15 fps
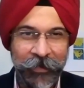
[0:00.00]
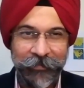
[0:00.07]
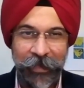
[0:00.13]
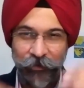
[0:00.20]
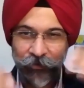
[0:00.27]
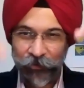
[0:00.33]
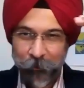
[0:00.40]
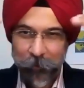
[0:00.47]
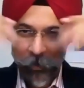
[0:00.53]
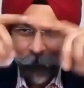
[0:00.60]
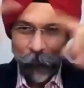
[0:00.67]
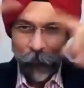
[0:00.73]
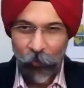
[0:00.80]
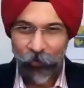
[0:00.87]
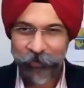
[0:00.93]
There used to be
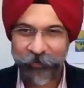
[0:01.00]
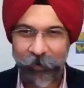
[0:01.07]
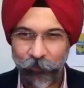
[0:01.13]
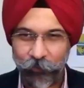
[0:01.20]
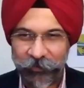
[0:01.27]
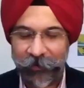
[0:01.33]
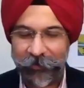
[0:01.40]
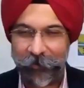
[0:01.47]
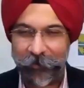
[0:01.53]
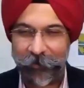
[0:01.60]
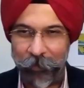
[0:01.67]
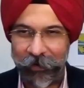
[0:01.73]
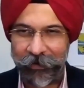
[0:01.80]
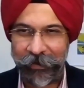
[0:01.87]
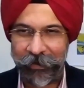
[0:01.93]
boards outside the
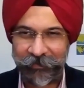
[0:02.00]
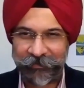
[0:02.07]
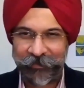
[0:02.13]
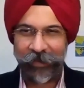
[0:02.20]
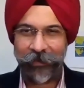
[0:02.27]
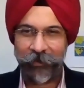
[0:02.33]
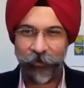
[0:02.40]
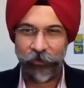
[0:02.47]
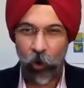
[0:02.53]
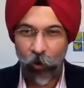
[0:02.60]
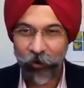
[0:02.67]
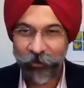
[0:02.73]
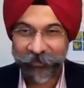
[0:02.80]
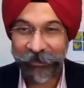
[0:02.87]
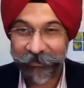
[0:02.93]
building saying
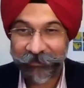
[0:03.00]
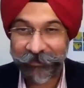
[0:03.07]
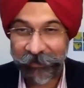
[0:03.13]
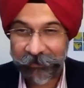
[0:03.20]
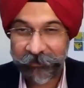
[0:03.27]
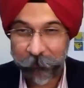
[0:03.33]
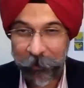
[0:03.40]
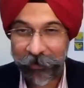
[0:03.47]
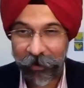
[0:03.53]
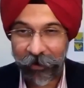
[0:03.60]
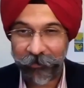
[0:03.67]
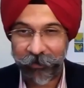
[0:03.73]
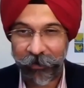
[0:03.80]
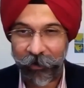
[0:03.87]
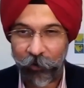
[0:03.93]
dogs and salesmen
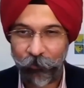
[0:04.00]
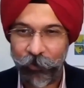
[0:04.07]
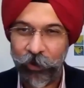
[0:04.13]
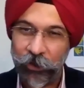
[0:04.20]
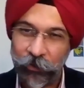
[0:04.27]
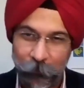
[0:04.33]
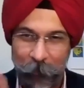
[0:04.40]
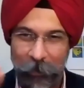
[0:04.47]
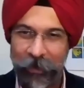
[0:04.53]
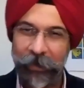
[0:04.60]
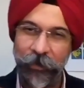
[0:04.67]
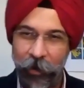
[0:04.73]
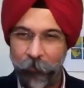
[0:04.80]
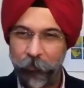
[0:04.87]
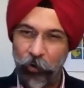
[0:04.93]
aren't allowed. So, pehle
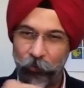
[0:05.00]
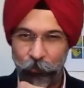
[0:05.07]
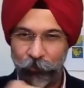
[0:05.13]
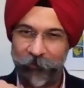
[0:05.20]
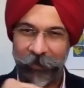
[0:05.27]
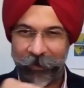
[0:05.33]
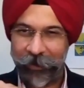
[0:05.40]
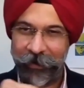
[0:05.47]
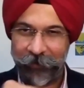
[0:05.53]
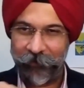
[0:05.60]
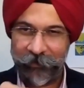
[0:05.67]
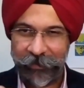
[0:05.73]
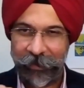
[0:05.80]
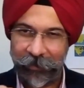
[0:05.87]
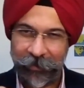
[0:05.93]
hi aapko kutte ka
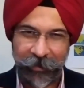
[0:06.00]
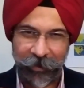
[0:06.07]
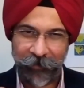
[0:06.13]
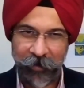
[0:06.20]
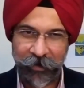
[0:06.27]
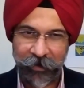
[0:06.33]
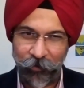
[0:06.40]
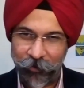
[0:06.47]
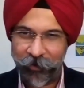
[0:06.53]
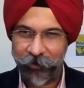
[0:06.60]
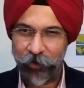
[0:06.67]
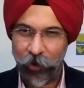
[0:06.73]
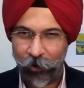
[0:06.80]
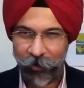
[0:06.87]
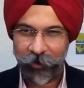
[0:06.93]
level de diya, right? You're
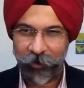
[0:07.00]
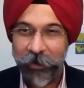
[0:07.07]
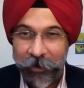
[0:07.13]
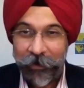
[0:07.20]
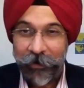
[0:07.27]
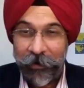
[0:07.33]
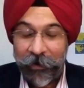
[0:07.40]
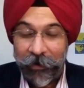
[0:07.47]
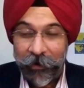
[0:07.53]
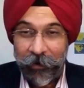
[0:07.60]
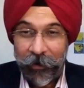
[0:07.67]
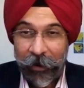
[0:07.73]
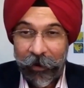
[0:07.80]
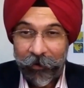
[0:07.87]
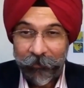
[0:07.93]
a dog.
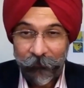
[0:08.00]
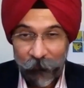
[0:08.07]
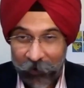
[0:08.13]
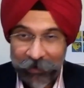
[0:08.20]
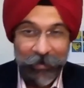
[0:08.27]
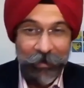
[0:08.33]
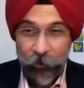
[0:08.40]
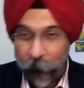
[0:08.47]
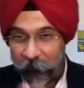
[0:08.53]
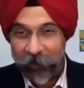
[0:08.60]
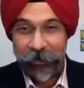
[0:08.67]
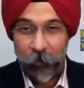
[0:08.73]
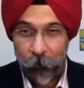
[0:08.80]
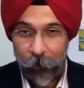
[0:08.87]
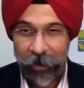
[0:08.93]
Finally, you
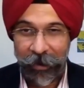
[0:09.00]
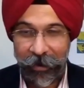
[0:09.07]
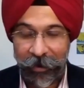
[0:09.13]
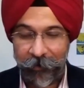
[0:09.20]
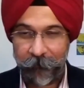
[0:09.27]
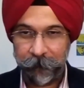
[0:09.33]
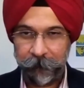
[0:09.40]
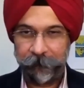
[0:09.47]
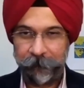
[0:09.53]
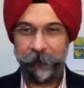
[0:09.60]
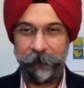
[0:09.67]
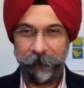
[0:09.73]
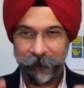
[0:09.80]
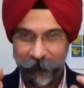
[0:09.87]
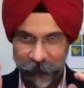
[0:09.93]
find a way in.
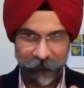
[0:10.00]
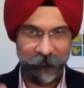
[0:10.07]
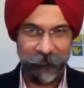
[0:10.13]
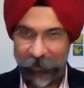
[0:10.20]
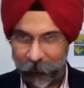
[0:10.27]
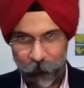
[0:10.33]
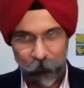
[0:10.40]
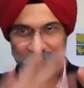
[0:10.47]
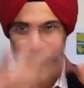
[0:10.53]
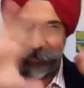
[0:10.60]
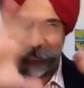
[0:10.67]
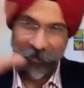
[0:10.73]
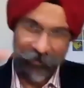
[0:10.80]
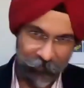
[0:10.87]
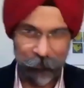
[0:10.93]
That was
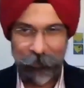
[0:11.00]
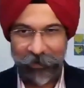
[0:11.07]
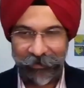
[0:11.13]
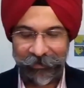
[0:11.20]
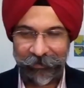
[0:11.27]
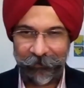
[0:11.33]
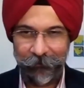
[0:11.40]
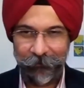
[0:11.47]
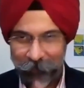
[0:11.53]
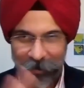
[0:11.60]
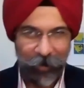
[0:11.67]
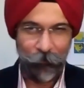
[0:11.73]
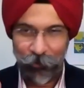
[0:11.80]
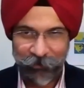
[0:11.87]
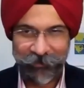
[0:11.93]
another big deal.
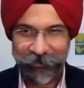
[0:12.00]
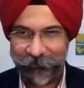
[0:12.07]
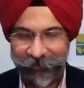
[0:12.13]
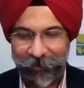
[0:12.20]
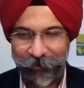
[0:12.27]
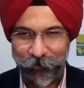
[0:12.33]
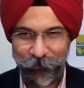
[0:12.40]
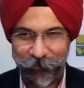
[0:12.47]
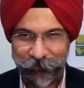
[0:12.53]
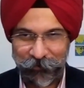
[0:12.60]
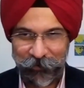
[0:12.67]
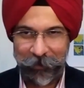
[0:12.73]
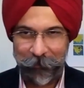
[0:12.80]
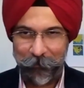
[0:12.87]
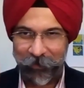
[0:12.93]
I won't tell you
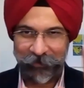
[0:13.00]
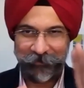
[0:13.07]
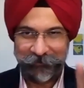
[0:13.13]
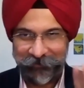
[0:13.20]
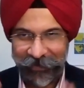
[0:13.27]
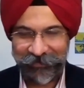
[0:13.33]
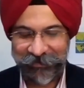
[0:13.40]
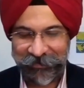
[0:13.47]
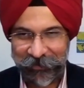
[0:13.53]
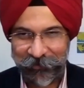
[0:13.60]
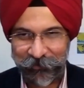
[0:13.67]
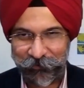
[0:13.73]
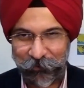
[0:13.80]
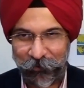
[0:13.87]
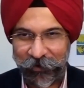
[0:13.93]
today, but that's
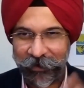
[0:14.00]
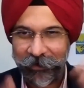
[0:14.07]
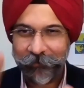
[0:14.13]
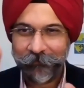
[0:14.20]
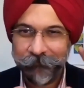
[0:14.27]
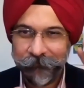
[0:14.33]
another story.